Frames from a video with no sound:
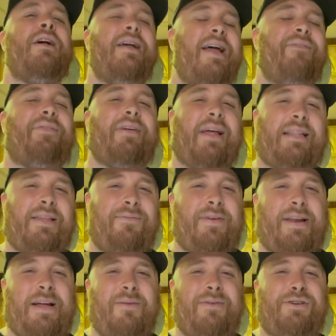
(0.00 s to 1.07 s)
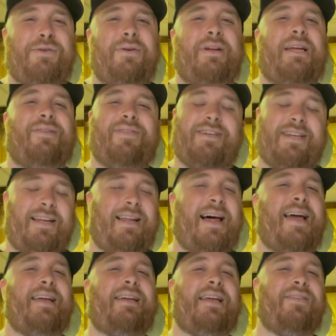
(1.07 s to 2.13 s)
If you like the video, be sure to give us a
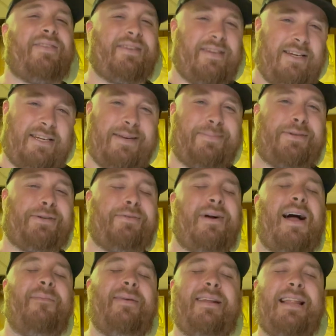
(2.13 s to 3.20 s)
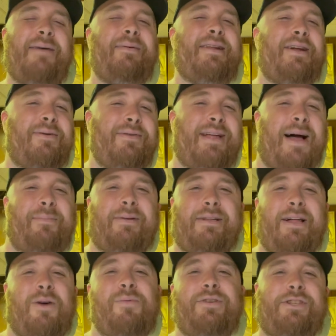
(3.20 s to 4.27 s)
like, give us a subscribe, and let me know down
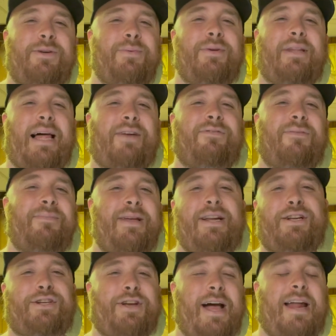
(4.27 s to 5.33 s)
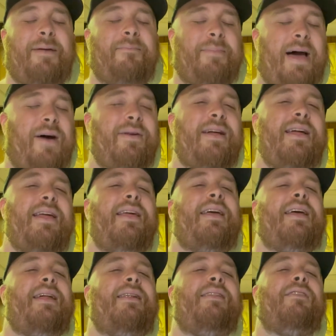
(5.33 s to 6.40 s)
below what you would like for me to chat about
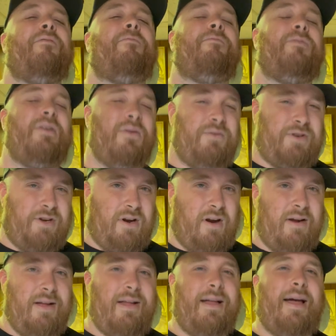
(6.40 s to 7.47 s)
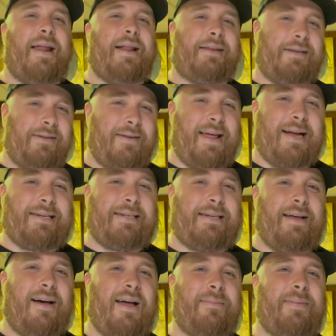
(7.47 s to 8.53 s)
in the future. And until next
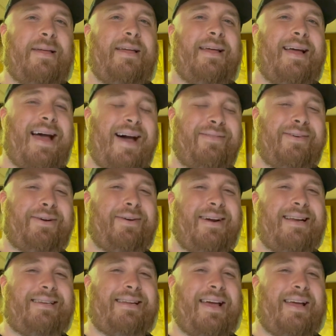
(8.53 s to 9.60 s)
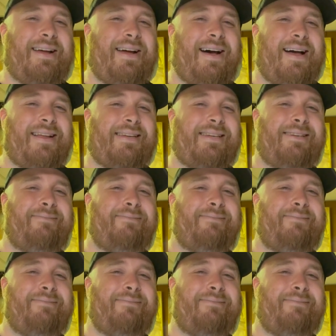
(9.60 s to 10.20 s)
time, have a great day, guys.